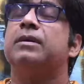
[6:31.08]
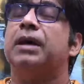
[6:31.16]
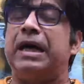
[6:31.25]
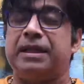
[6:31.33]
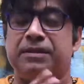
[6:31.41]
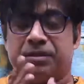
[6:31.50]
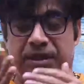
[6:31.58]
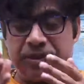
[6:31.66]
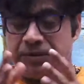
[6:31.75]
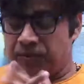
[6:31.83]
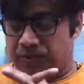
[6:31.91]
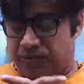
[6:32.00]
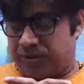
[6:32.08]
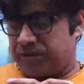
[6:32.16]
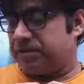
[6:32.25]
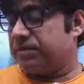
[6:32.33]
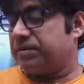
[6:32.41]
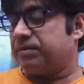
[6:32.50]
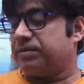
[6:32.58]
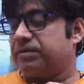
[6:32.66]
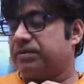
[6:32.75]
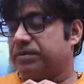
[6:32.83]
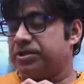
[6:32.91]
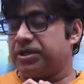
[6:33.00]
And the other book,
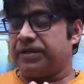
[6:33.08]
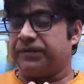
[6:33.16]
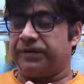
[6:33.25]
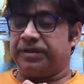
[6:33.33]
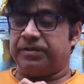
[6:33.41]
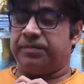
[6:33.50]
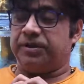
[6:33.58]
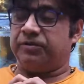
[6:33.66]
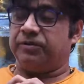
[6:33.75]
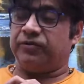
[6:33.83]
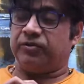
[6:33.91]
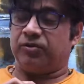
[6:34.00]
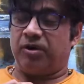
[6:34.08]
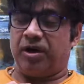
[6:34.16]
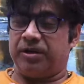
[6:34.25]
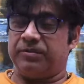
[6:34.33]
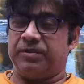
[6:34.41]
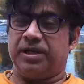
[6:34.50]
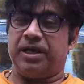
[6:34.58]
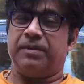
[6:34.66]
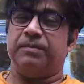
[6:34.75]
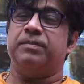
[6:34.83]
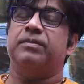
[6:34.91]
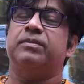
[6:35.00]
which I said, Prithvish Roy, will
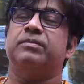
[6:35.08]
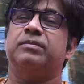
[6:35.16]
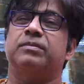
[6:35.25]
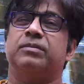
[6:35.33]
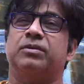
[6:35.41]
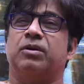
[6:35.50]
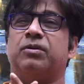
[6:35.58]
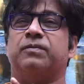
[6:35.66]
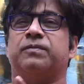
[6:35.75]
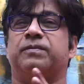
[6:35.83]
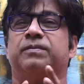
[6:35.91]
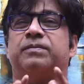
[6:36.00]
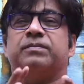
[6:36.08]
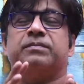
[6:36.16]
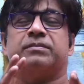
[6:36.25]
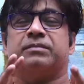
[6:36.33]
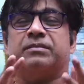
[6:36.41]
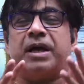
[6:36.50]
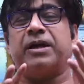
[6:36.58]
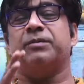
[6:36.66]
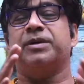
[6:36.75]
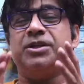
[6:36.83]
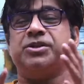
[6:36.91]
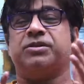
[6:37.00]
have a lot of
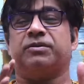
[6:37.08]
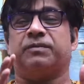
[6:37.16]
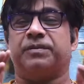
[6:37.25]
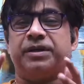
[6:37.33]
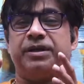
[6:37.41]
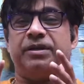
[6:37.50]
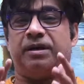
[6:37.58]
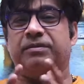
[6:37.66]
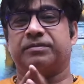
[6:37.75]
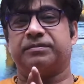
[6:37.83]
accumulation of data